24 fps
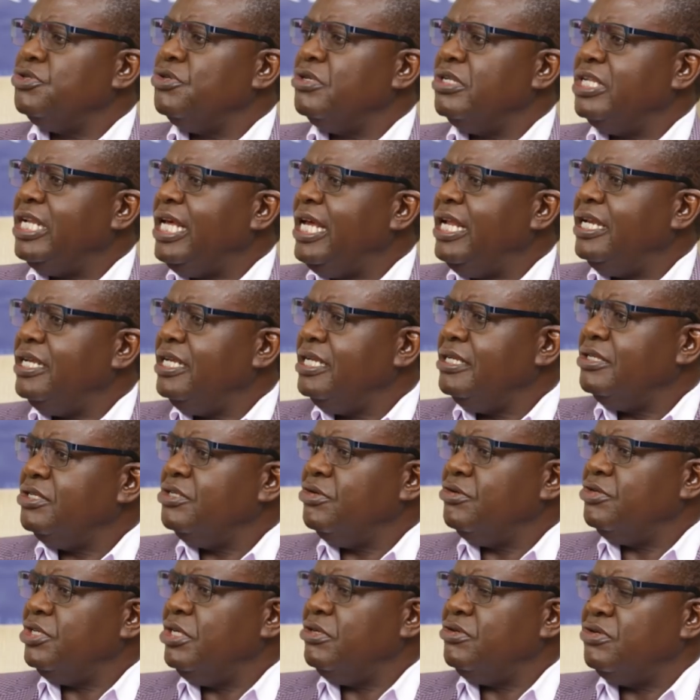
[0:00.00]
to learn it,
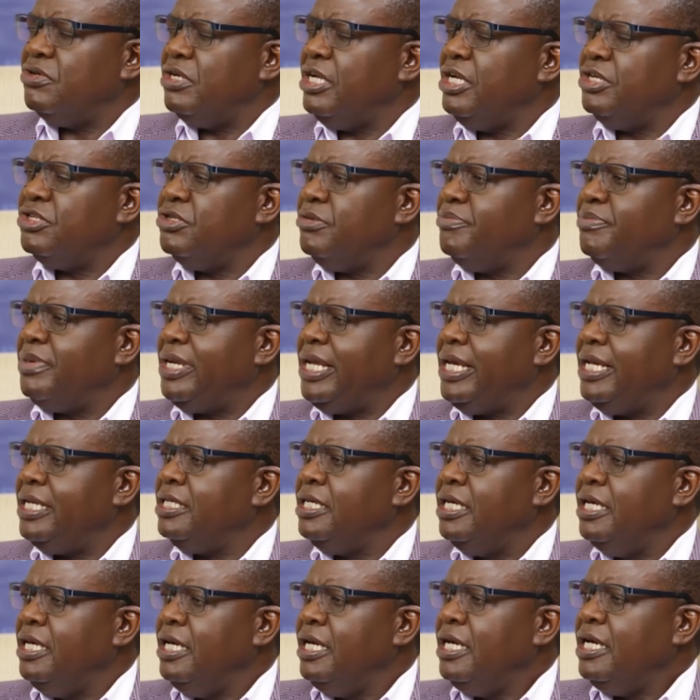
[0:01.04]
to, to learn to play
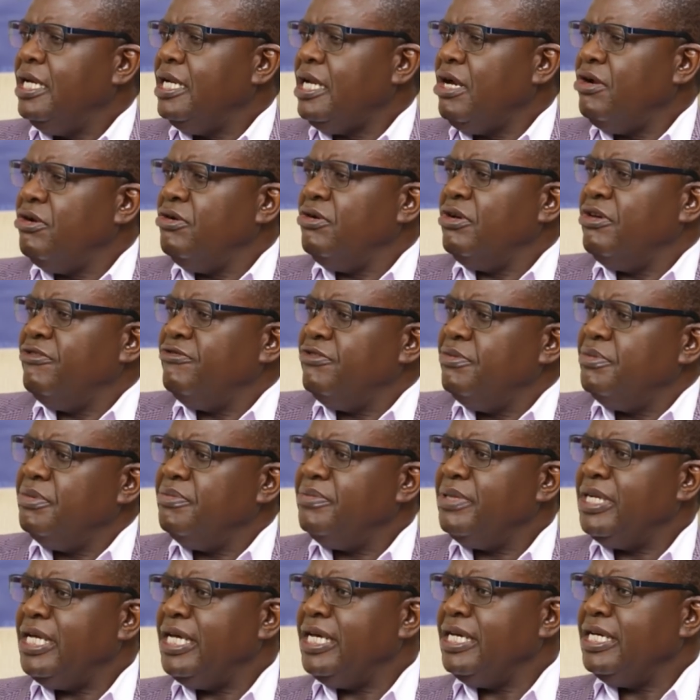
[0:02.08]
it, and how long have you
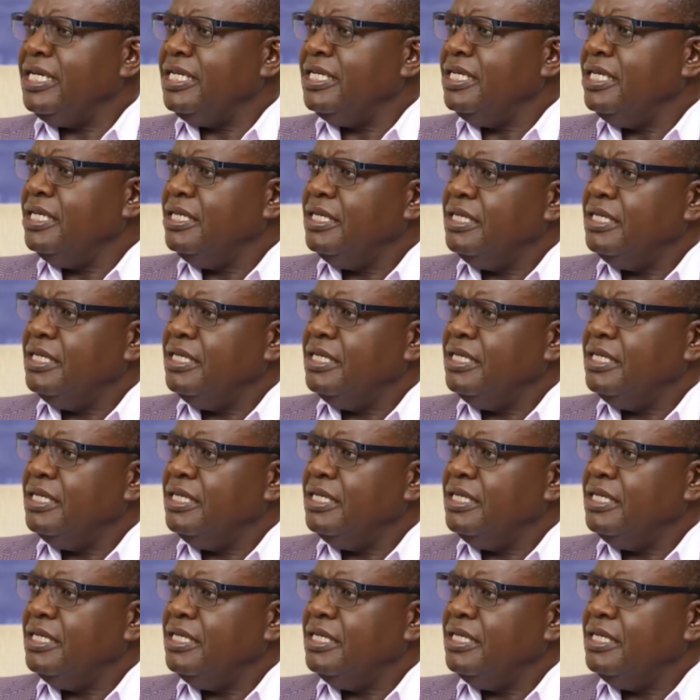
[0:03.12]
been playing it?